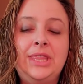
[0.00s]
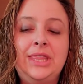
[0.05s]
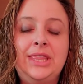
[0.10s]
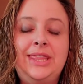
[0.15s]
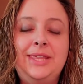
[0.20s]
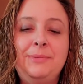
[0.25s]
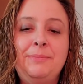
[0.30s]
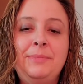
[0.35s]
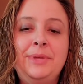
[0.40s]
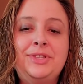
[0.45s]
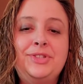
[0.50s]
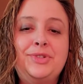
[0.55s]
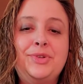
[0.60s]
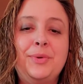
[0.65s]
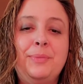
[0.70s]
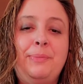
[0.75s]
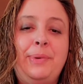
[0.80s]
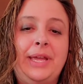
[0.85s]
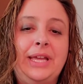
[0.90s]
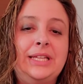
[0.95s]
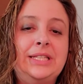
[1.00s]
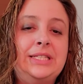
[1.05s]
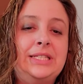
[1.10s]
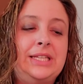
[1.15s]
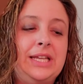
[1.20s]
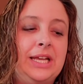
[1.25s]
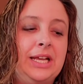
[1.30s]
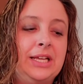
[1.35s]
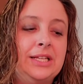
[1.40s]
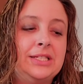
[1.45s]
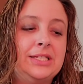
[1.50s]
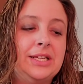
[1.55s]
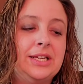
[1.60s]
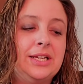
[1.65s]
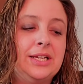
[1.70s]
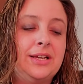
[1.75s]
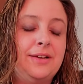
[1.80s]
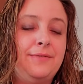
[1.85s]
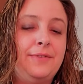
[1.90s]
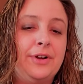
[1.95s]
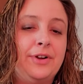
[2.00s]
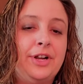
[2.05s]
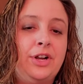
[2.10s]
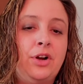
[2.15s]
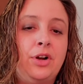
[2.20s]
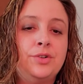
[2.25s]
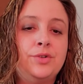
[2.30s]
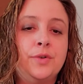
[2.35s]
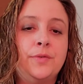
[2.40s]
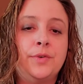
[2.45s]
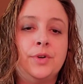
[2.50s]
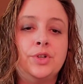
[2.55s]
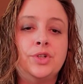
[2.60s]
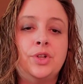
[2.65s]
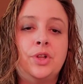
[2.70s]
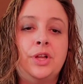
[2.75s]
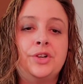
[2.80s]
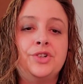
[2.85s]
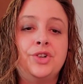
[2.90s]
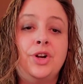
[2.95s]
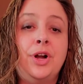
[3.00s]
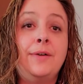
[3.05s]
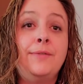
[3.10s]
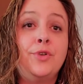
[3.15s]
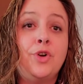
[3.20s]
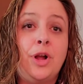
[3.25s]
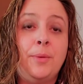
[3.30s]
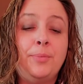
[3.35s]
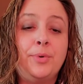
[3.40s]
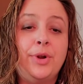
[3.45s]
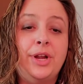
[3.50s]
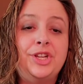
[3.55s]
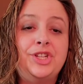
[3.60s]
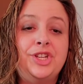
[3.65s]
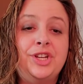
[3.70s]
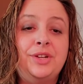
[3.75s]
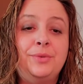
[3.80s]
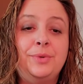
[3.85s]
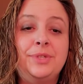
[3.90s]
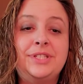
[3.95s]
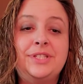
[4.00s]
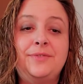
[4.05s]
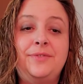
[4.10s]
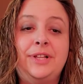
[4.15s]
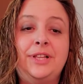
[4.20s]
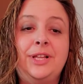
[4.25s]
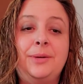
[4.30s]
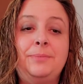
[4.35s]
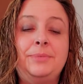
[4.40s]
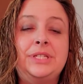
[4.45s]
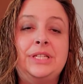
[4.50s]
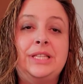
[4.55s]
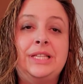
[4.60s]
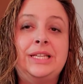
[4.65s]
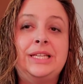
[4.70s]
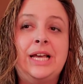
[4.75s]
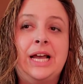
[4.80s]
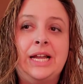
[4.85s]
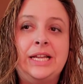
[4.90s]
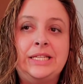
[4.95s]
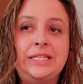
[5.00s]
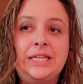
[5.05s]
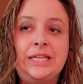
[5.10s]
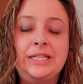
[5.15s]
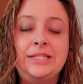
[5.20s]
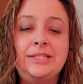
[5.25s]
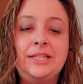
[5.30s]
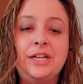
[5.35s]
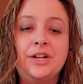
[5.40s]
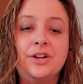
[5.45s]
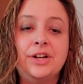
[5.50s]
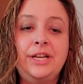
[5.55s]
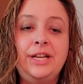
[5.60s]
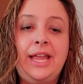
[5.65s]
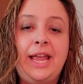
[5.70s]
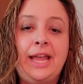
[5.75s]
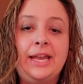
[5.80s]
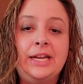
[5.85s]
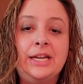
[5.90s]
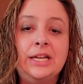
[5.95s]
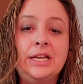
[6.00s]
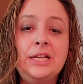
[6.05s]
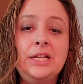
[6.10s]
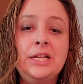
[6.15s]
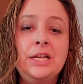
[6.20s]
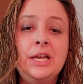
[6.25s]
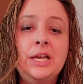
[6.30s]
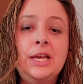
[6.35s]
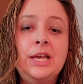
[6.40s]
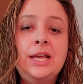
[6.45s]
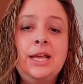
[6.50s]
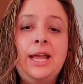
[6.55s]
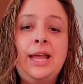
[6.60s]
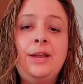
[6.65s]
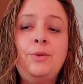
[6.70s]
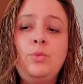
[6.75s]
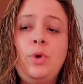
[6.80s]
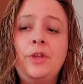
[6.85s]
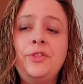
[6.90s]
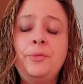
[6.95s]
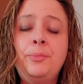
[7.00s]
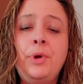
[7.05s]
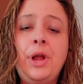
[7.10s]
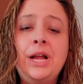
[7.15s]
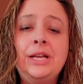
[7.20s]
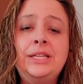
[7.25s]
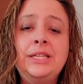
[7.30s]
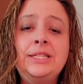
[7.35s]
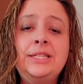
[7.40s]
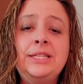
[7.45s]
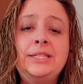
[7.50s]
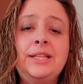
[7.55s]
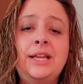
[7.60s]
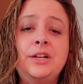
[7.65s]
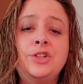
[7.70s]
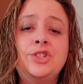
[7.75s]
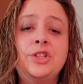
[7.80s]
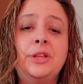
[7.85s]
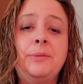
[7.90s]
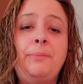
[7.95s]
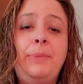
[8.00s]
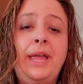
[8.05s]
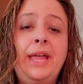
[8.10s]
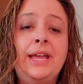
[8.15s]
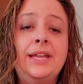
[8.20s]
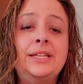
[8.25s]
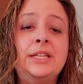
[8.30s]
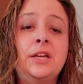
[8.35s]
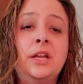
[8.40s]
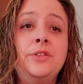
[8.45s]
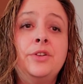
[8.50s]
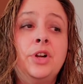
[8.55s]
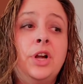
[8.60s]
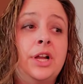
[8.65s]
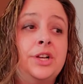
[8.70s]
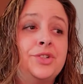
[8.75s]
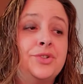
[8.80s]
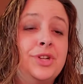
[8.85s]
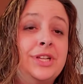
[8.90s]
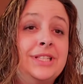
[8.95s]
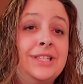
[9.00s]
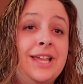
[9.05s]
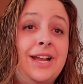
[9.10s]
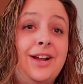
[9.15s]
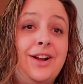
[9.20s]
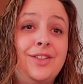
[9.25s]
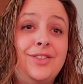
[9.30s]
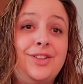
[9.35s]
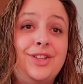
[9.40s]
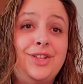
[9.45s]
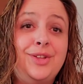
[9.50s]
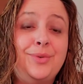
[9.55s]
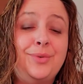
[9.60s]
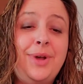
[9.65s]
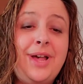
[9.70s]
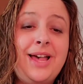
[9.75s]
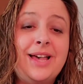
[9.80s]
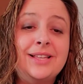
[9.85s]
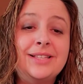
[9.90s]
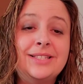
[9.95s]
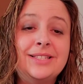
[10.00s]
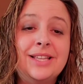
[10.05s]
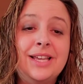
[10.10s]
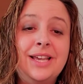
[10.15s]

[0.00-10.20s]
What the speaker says: the Mr. Big sting is a very controversial undercover operation. It was developed in the 90s here in Canada. And while the practice is actually banned in other countries like the US